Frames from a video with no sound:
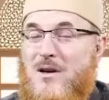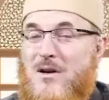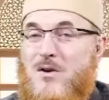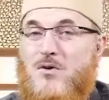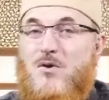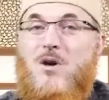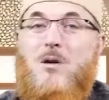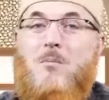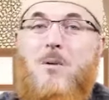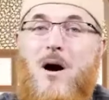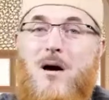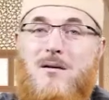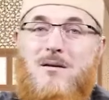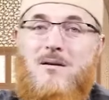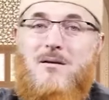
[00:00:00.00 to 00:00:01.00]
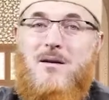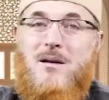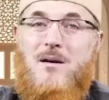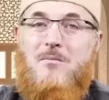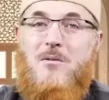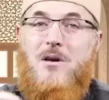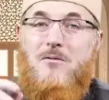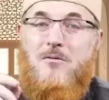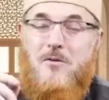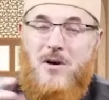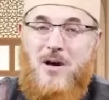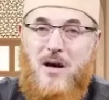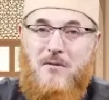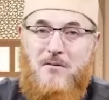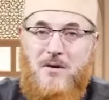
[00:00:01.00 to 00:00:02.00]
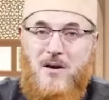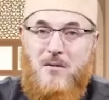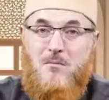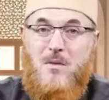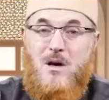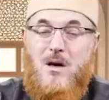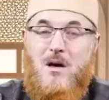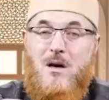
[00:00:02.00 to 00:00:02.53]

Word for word: So he pardoned him, he forgave him,